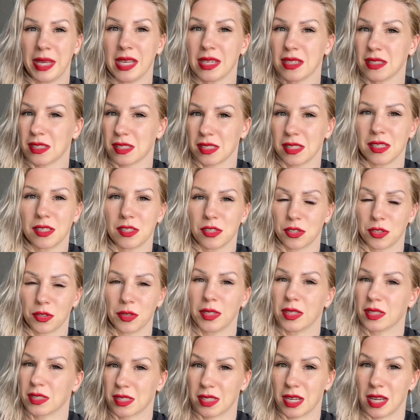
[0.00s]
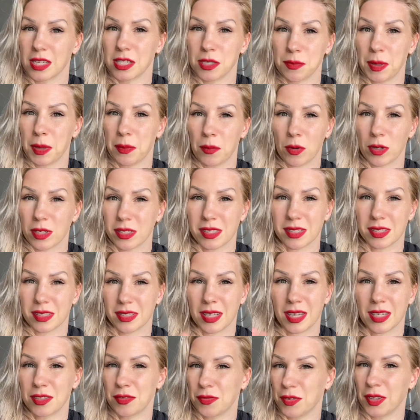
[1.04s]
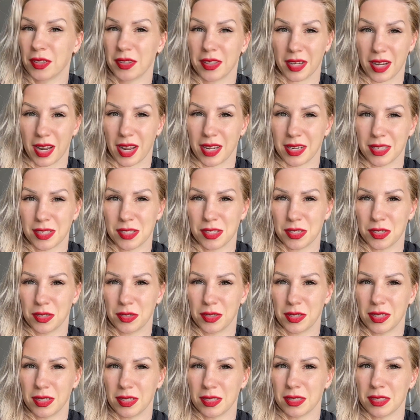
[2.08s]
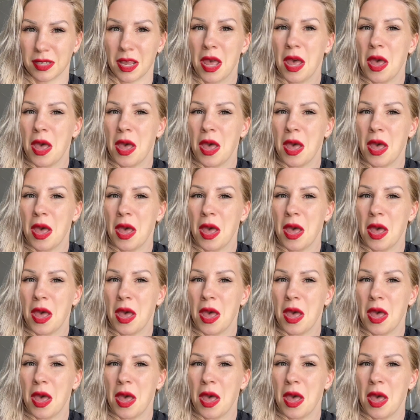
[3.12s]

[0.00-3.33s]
and C students tend to be more successful than A students,